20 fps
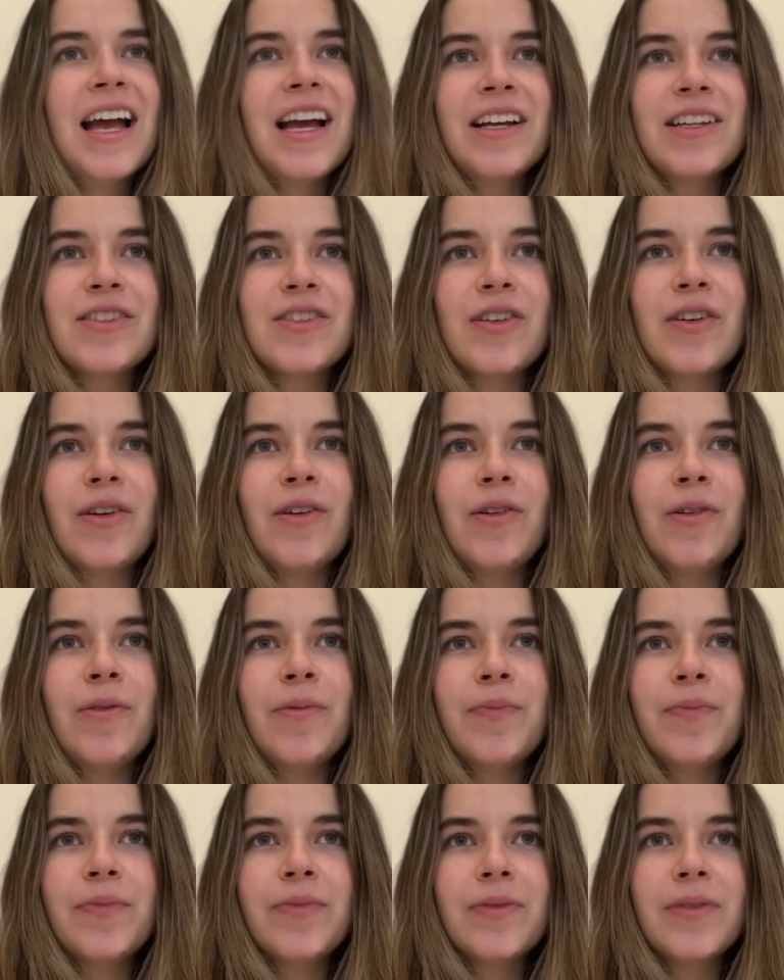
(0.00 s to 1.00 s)

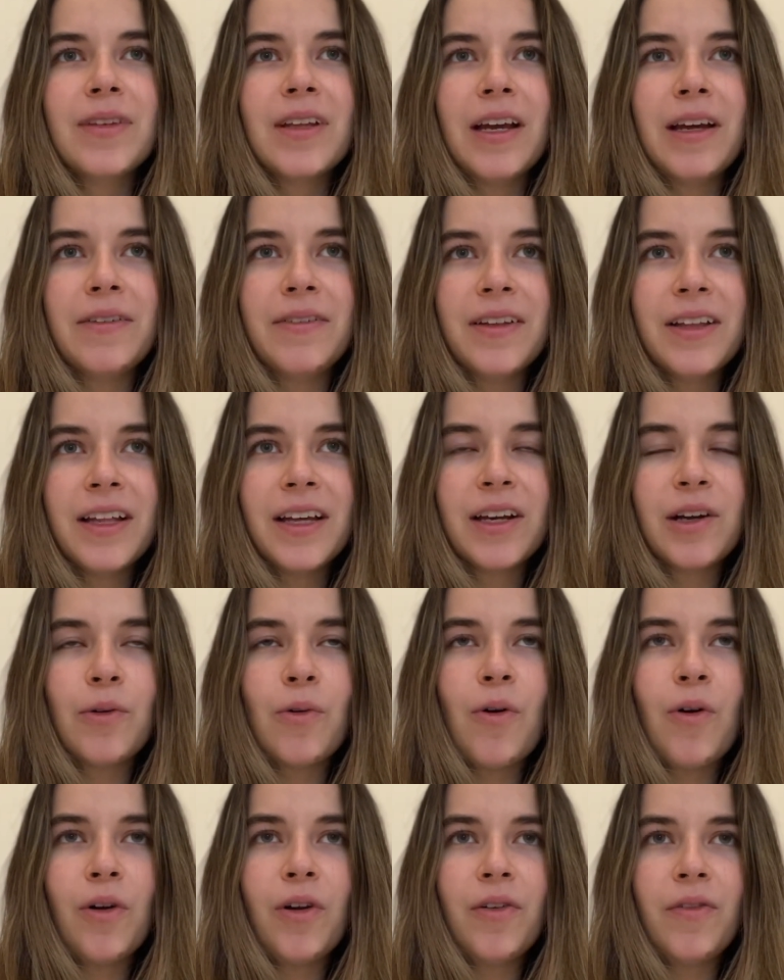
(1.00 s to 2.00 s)
So I feel like
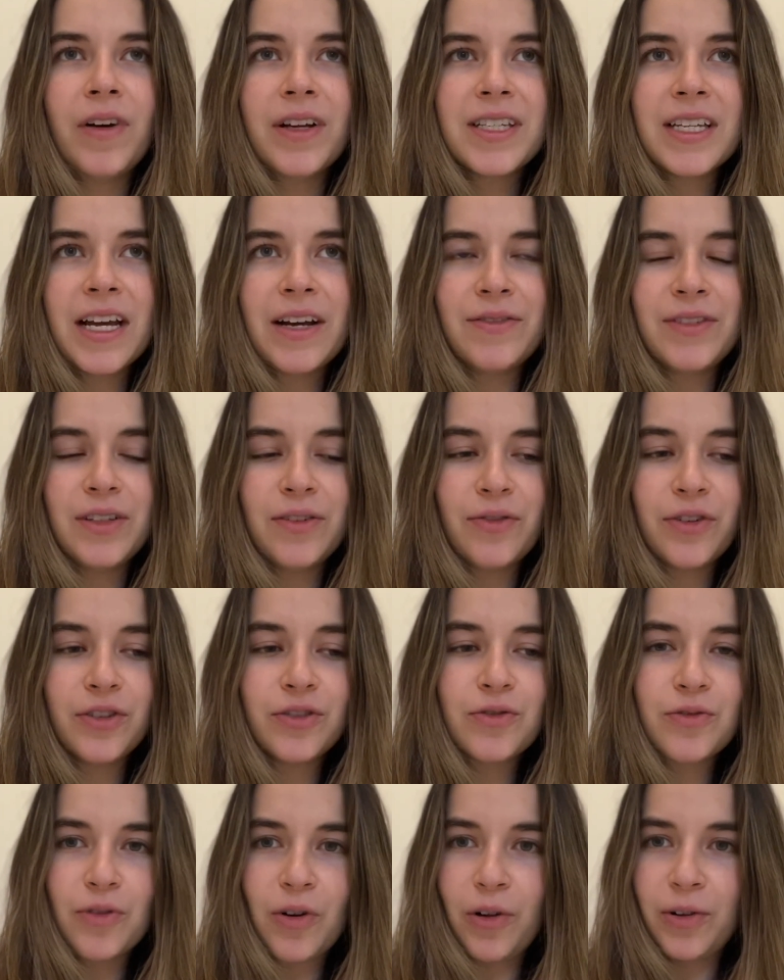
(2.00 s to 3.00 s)
all of us have
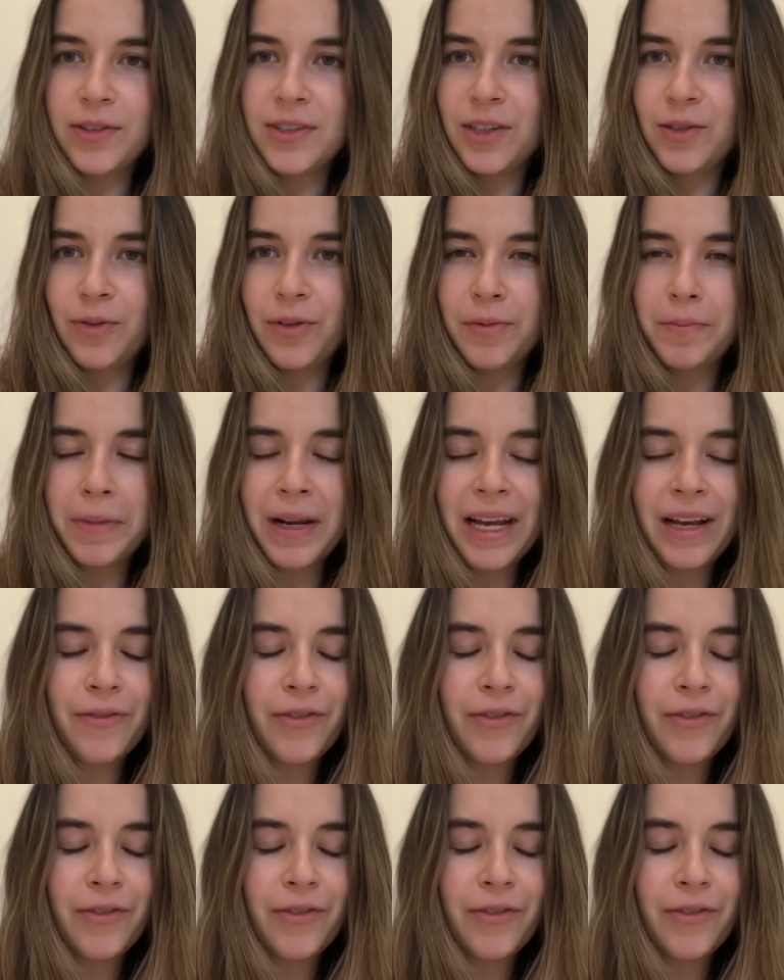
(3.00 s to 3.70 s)
different roles that we play,